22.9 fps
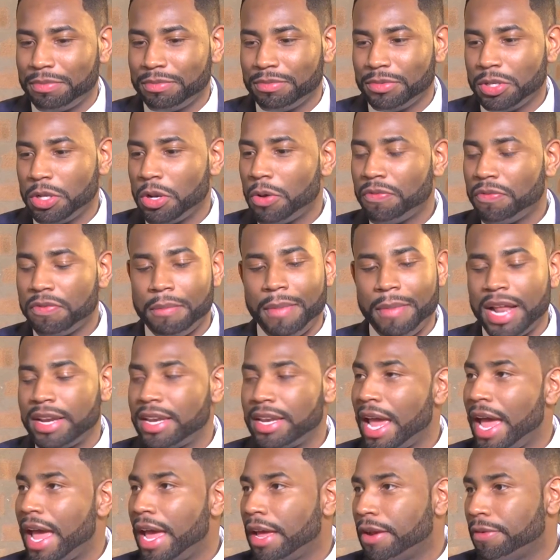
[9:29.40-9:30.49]
You know, for my
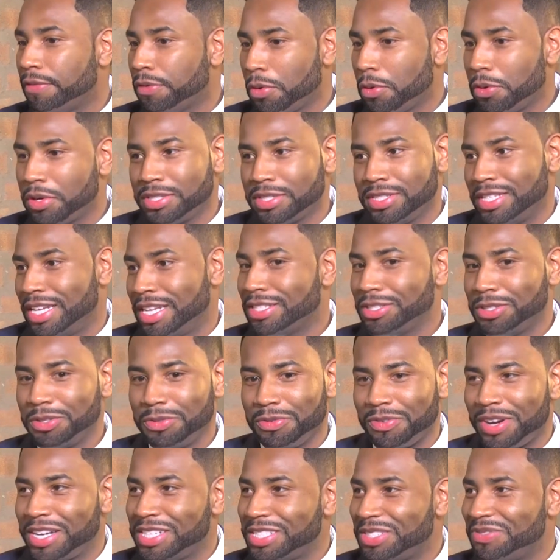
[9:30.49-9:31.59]
dad, of course, that's who
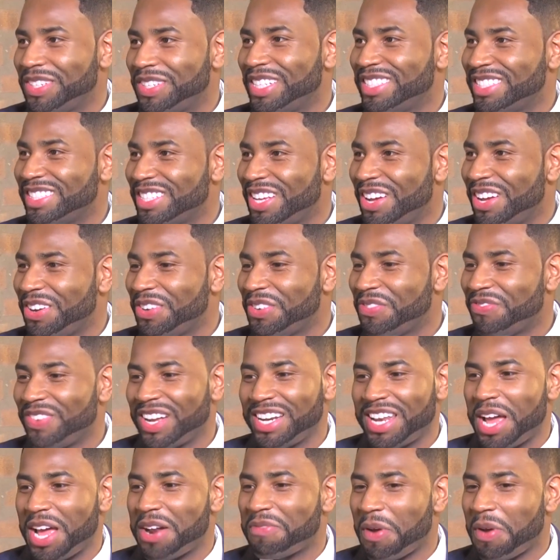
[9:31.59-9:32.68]
raised me. So my
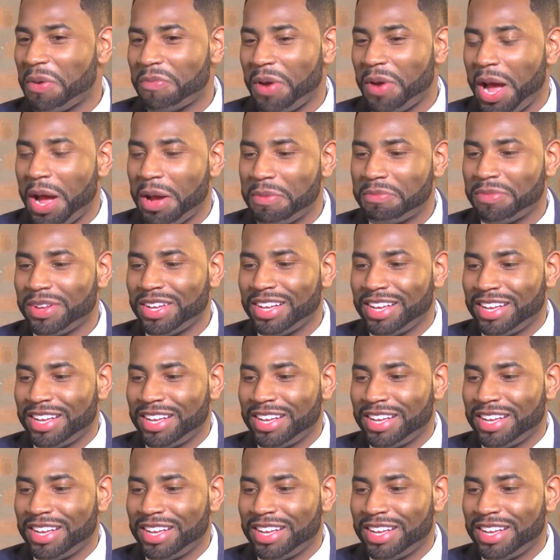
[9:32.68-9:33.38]
dad and my mom,